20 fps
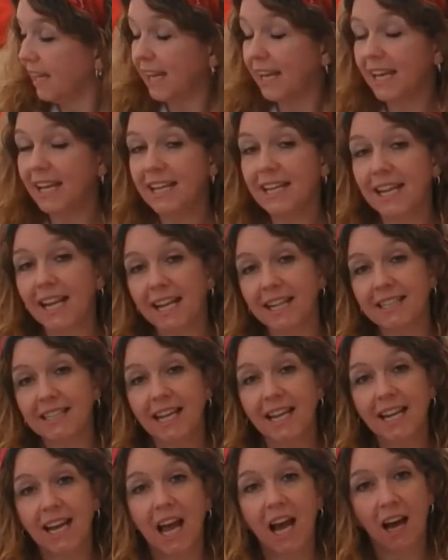he needs
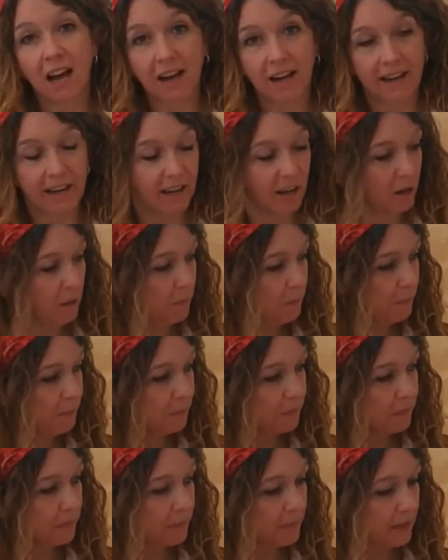an eye.
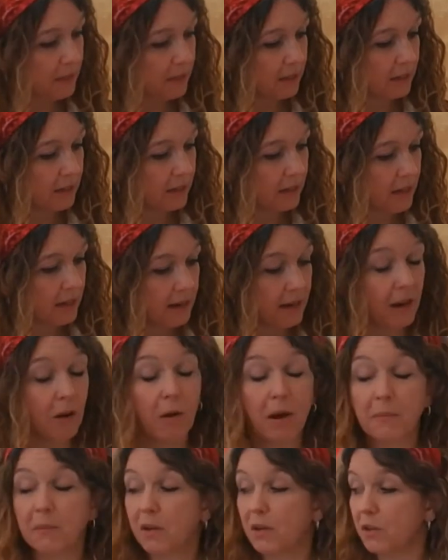Now
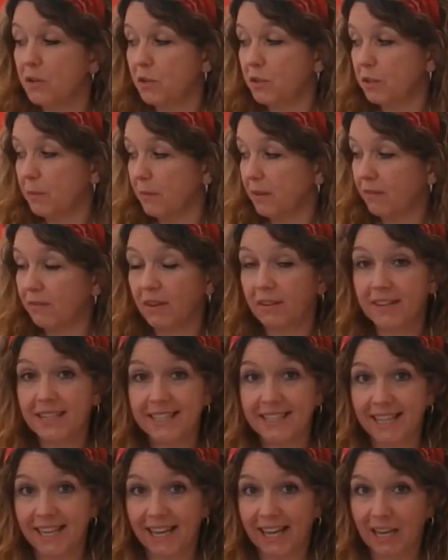I'm going to do something very
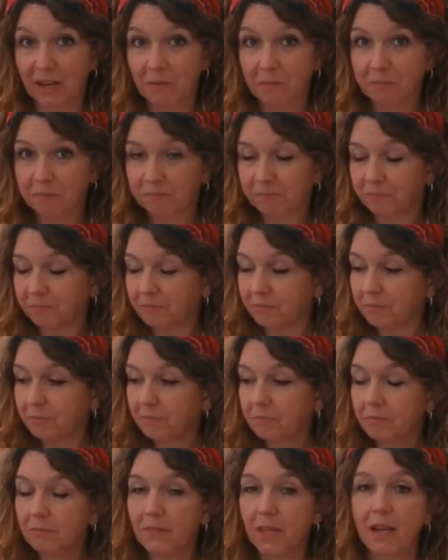silly.
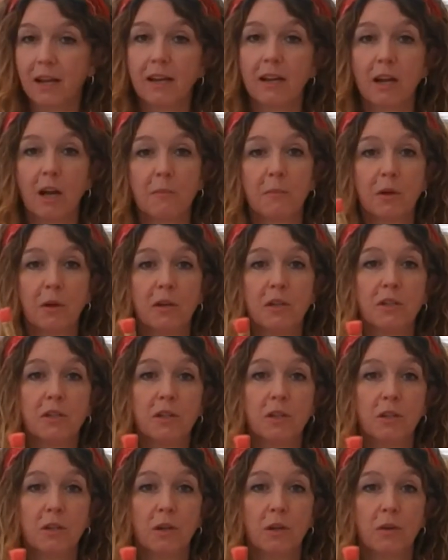And I'm going
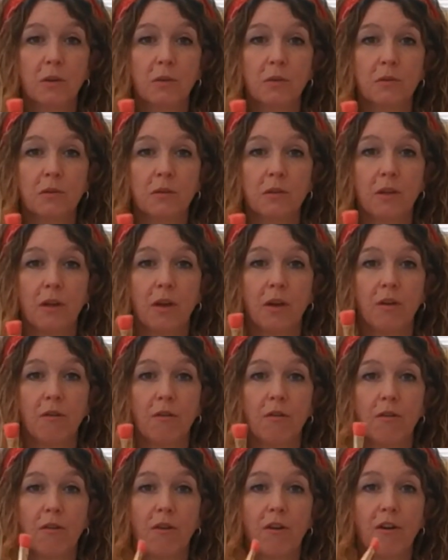to use the
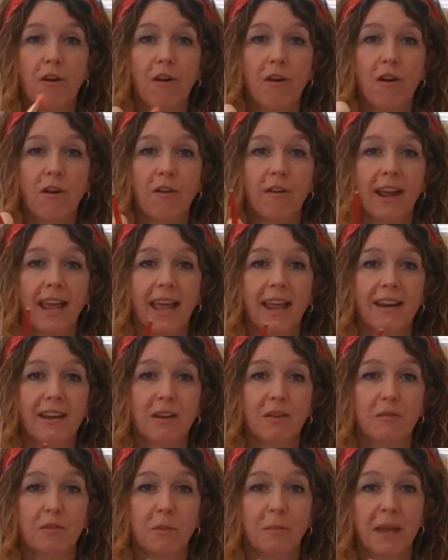wrong end
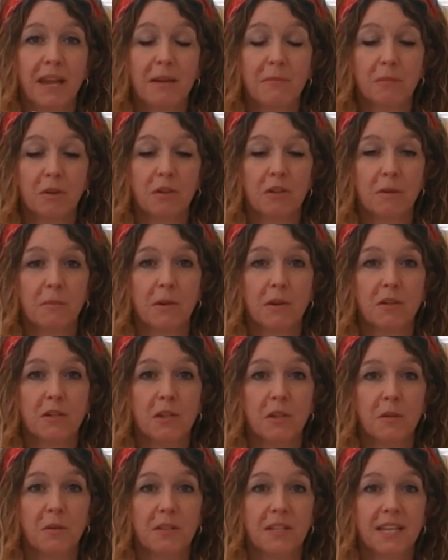of the paintbrush. I'm going
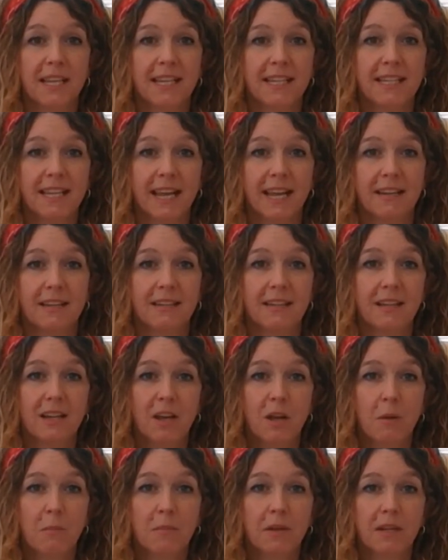to use this end
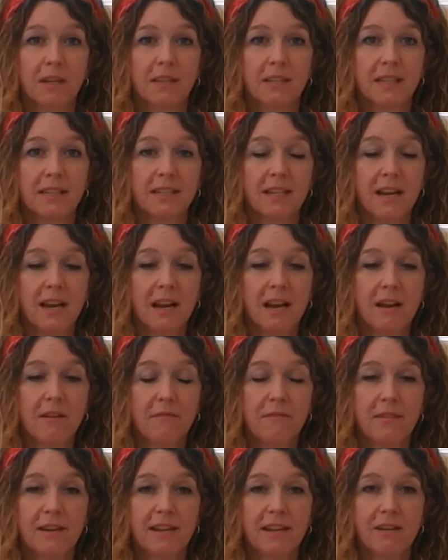because it's
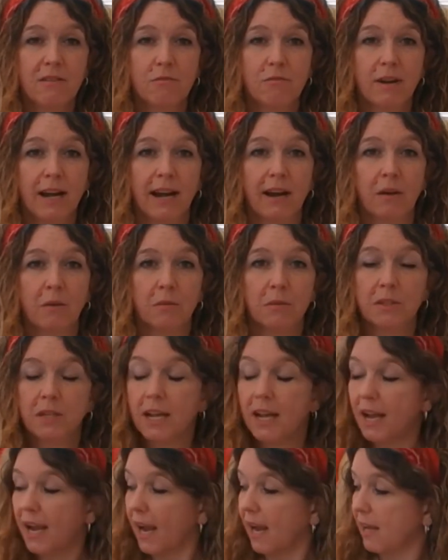lovely and round
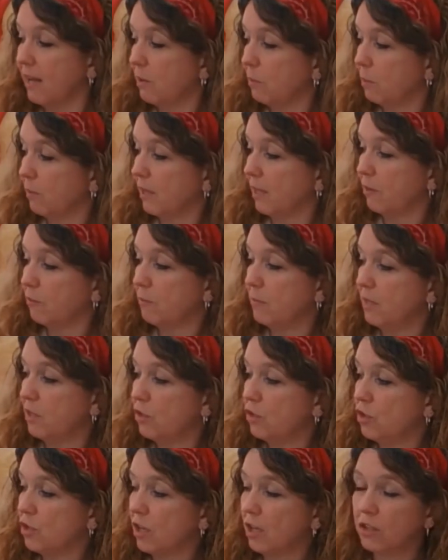and it will give me
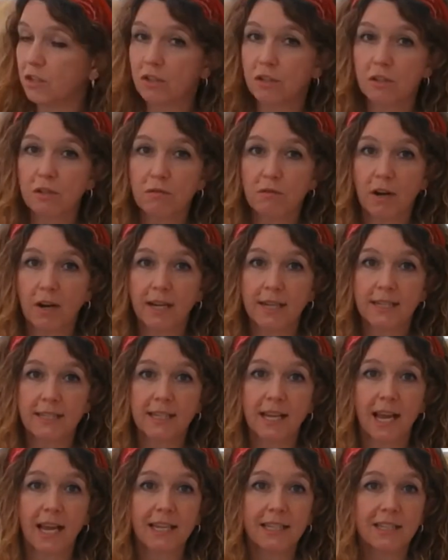just the right
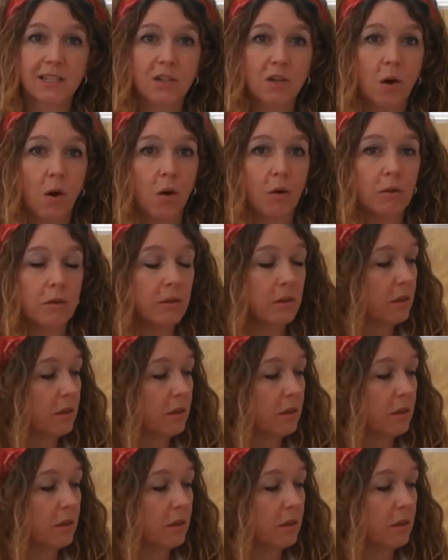size dot